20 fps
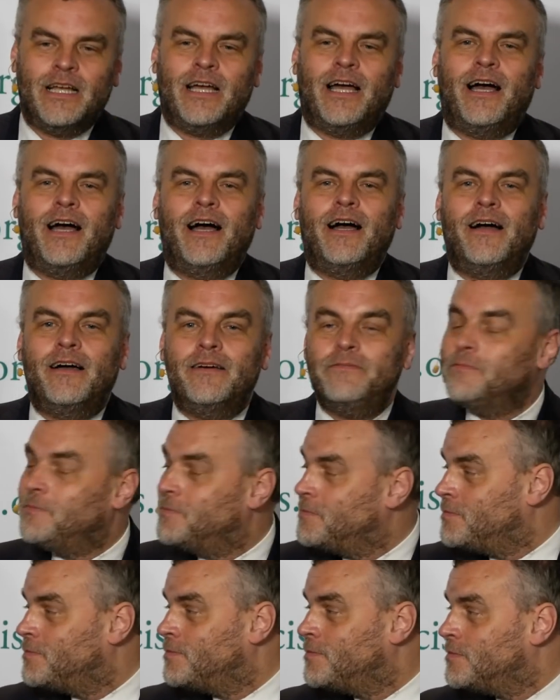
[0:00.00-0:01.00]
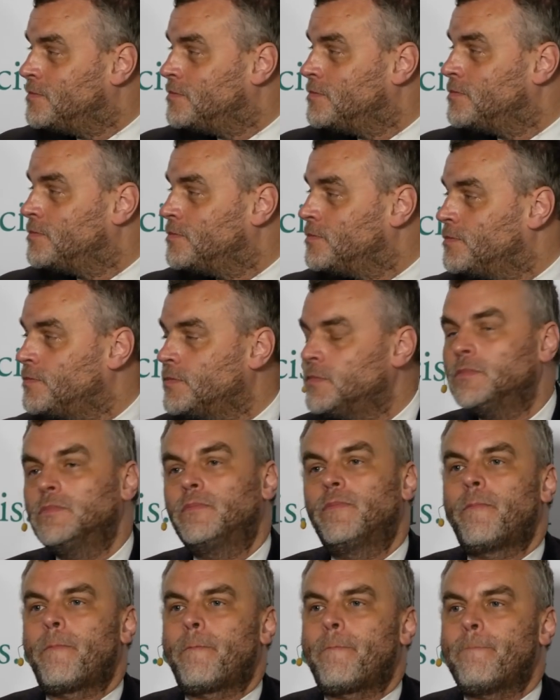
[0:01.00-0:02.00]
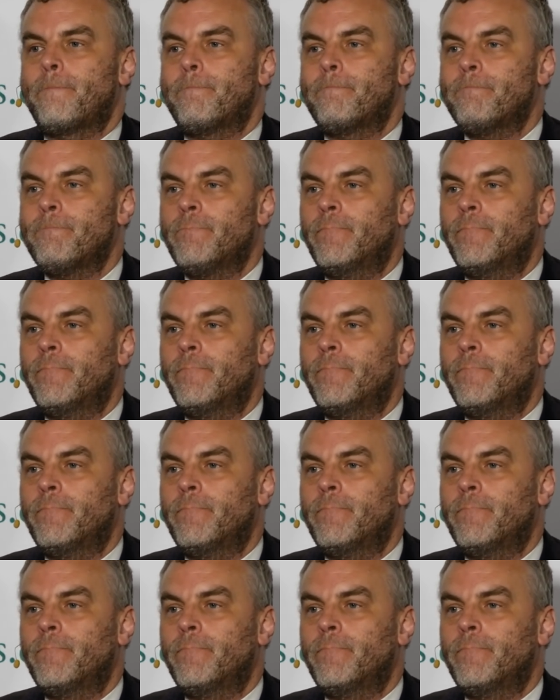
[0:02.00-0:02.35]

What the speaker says: Although, mind you, the conventional wisdom was that she would